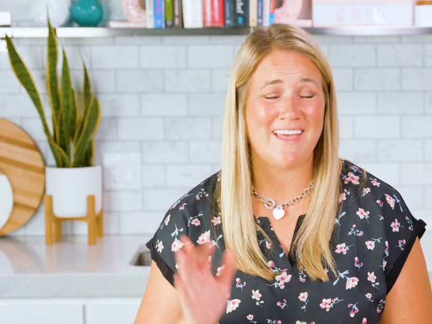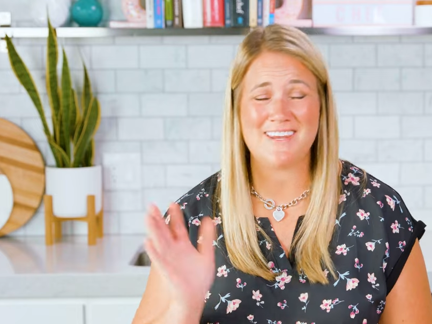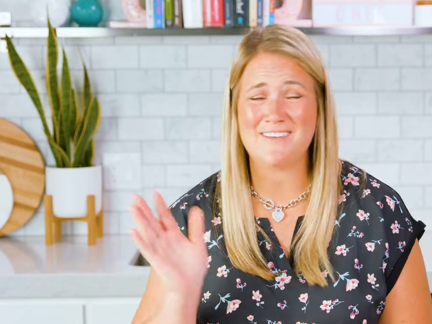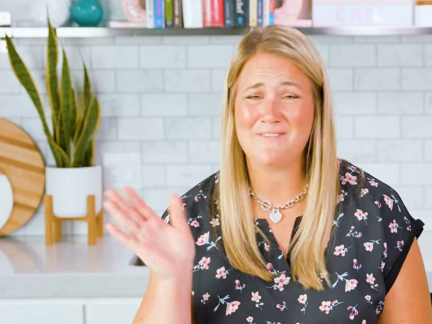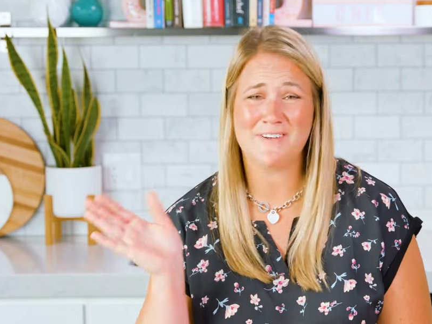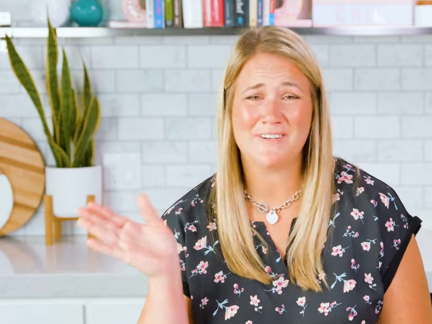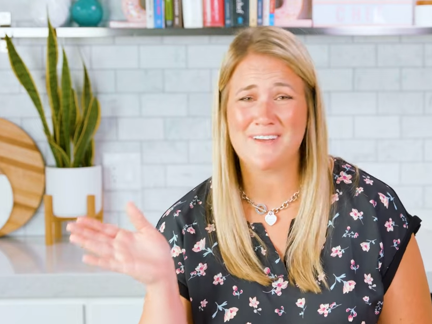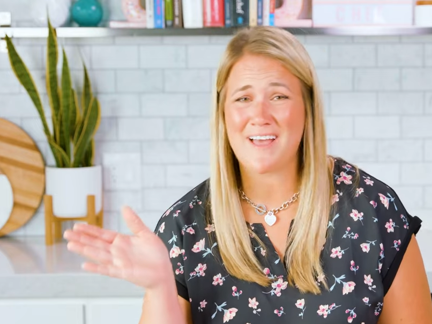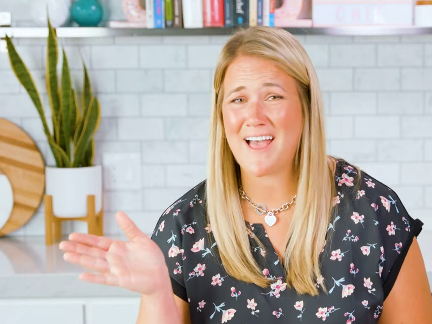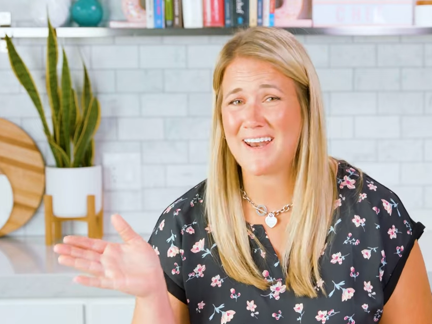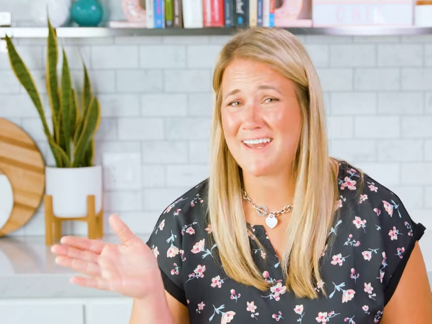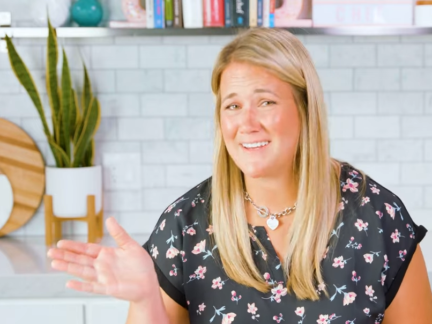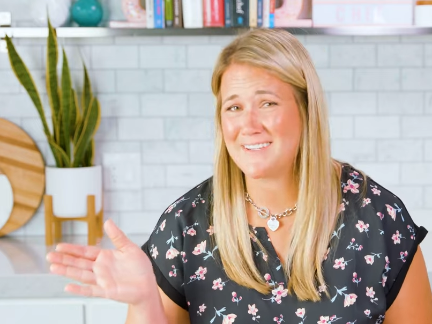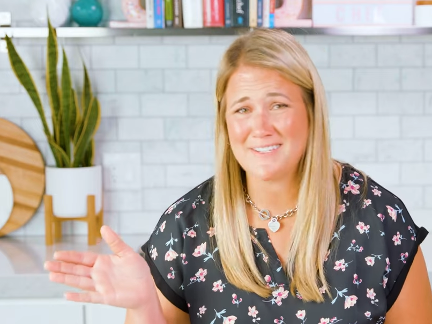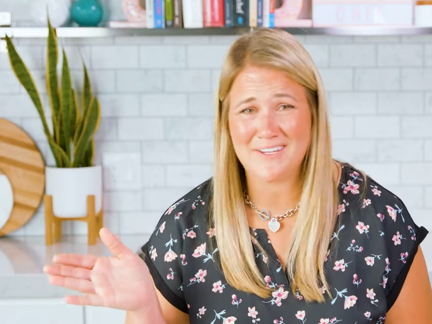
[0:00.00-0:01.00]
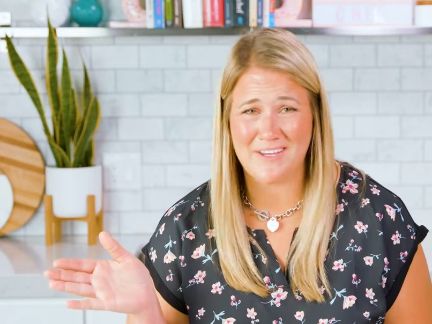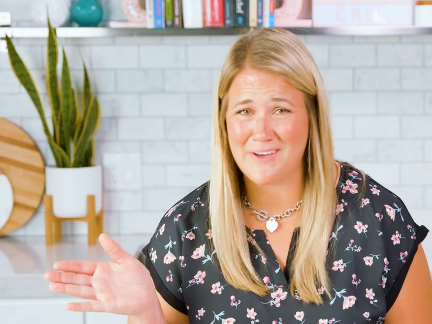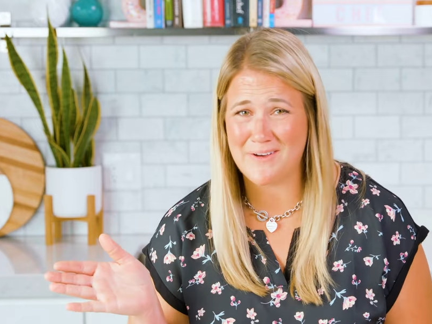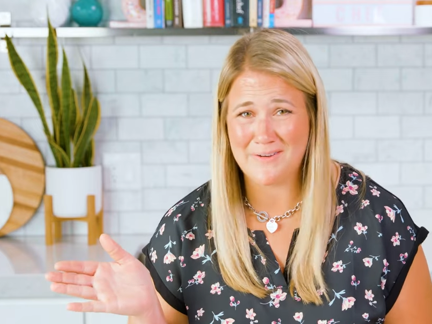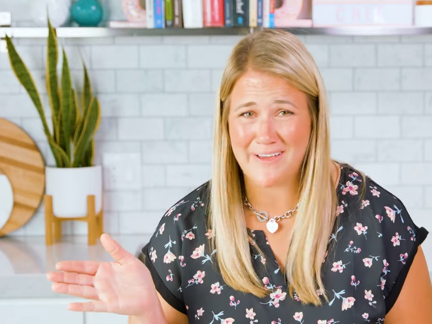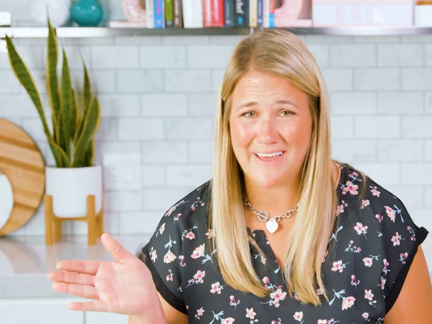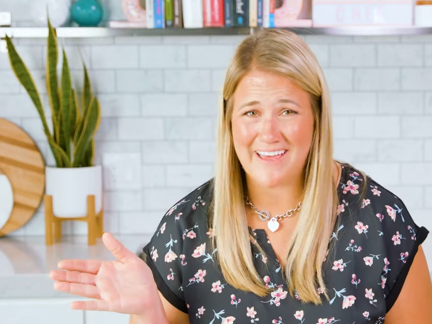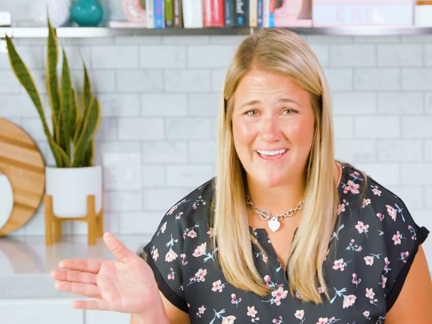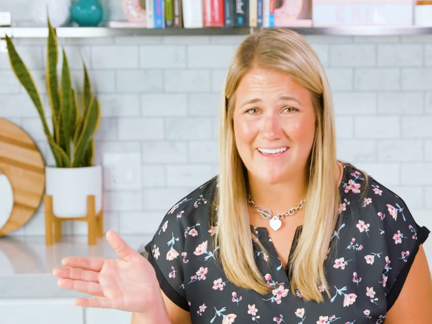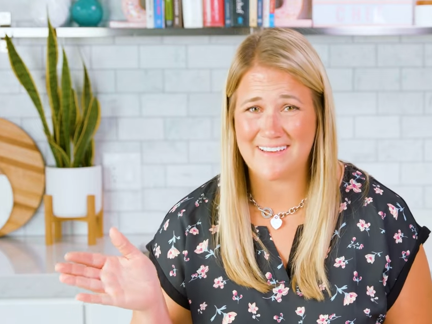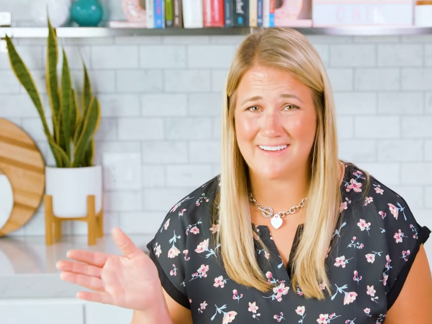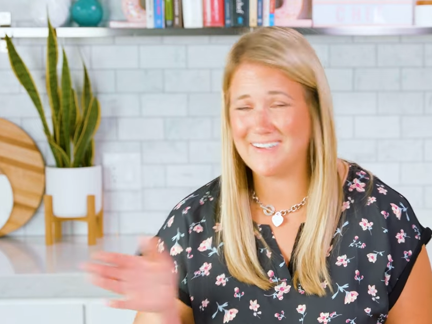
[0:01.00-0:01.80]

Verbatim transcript: And if you're not into yoga,